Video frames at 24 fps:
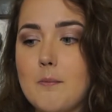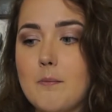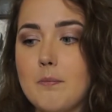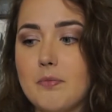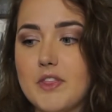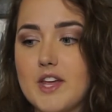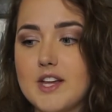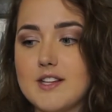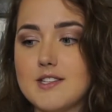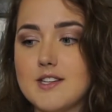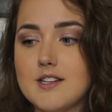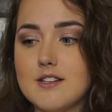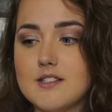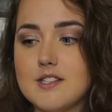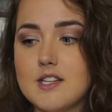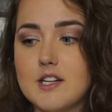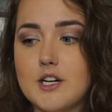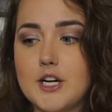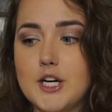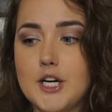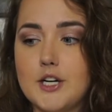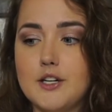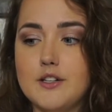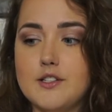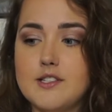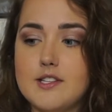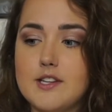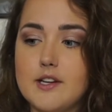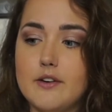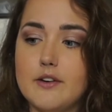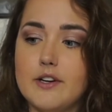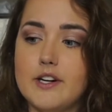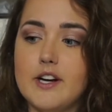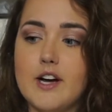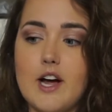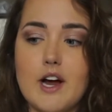That's considered
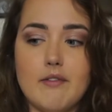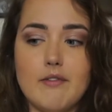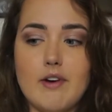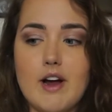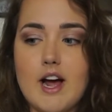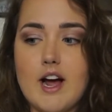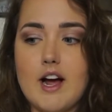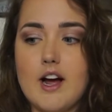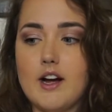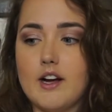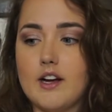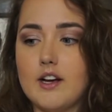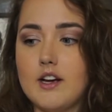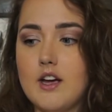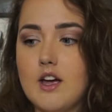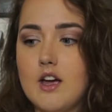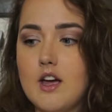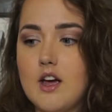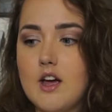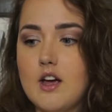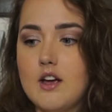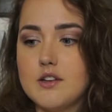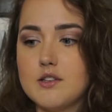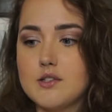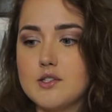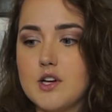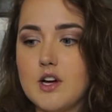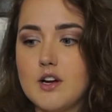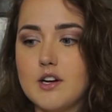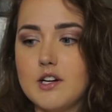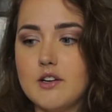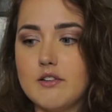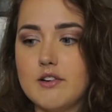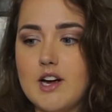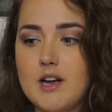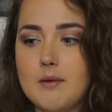Syria, Iraq,
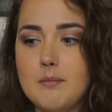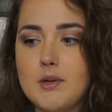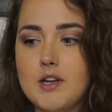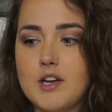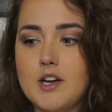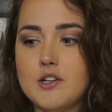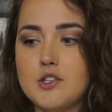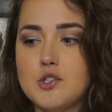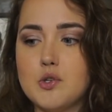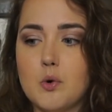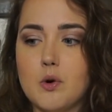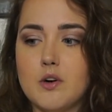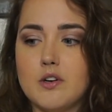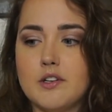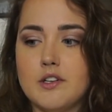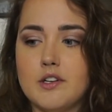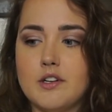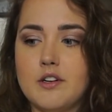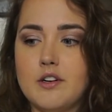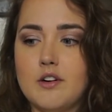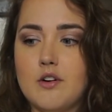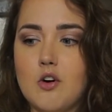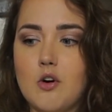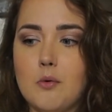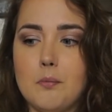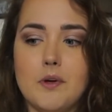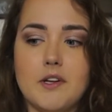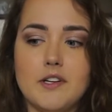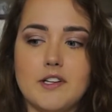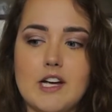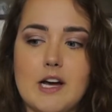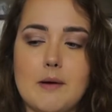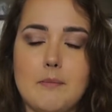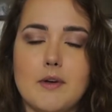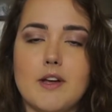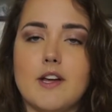Saudi Arabia, Jordan, Oman,
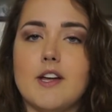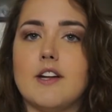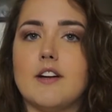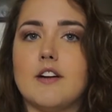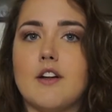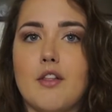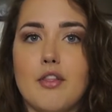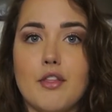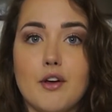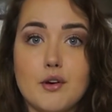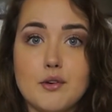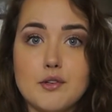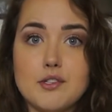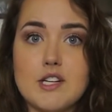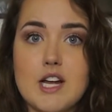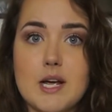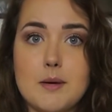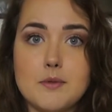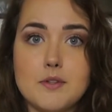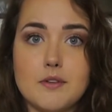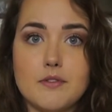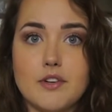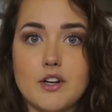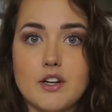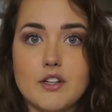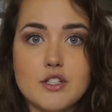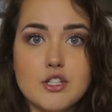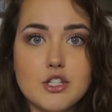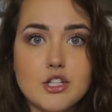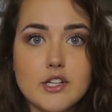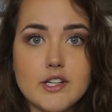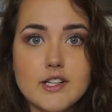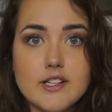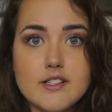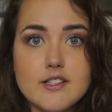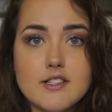Yemen, those types of
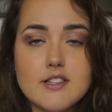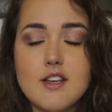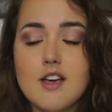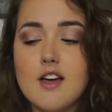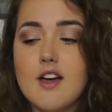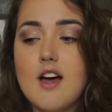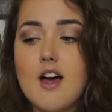countries.